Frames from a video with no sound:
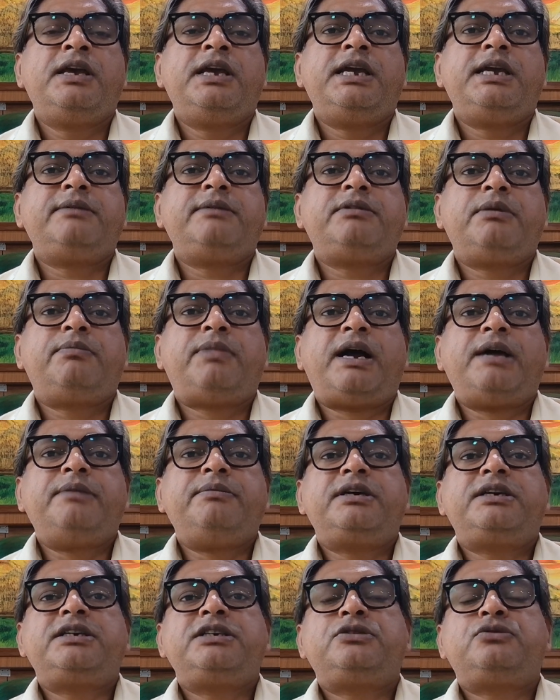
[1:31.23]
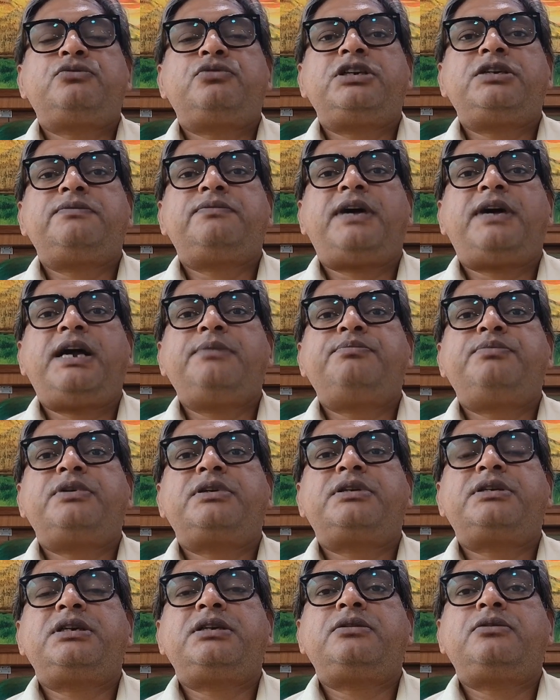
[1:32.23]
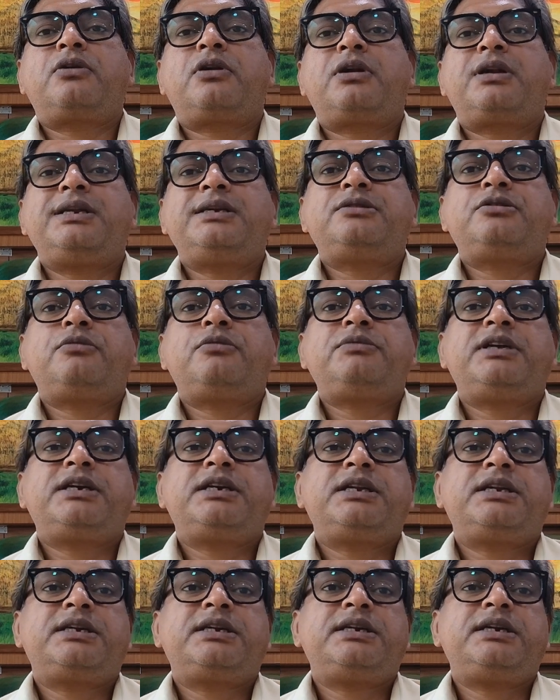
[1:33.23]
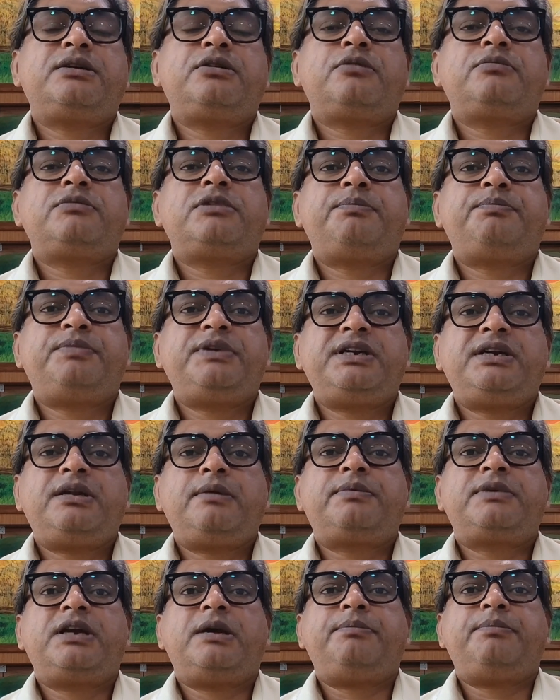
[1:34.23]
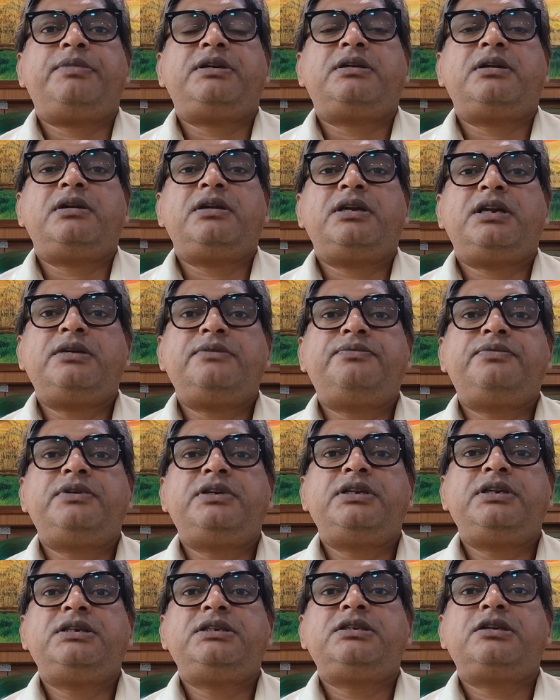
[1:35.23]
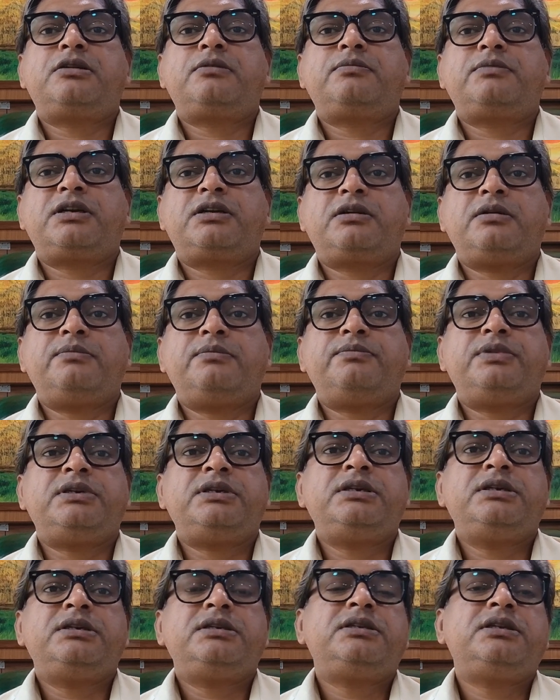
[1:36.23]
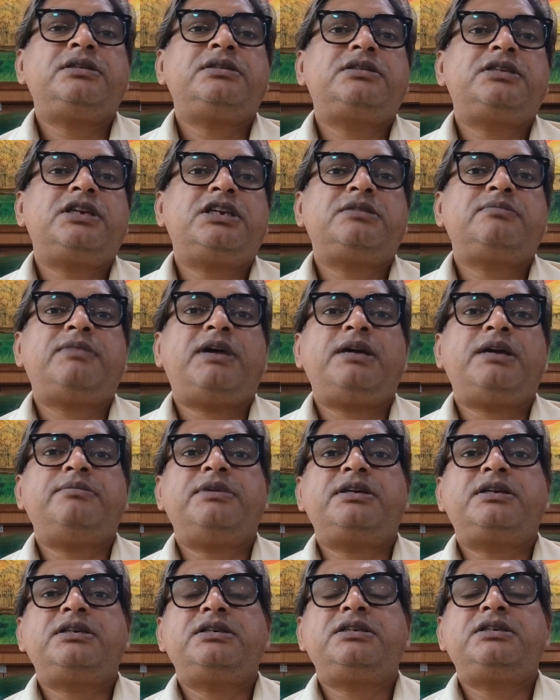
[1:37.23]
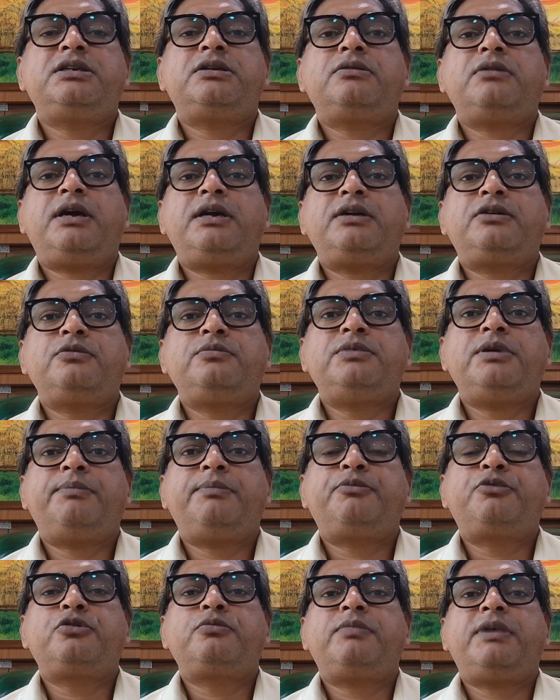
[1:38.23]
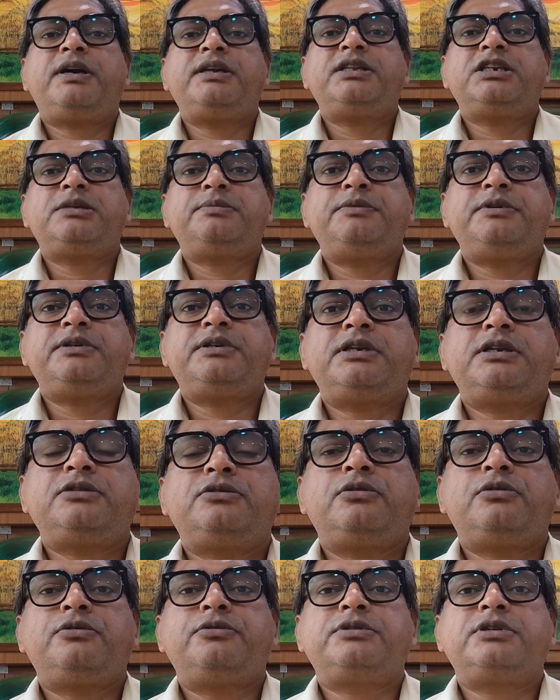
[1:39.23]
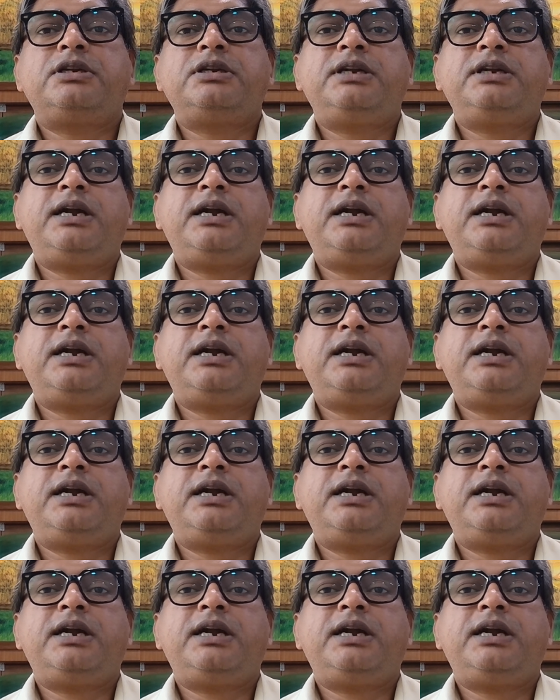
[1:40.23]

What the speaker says: If the buyback is 25% or less of the aggregate of the paid up capital and free reserve of the company, then such buyback is required to be approved by the special resolution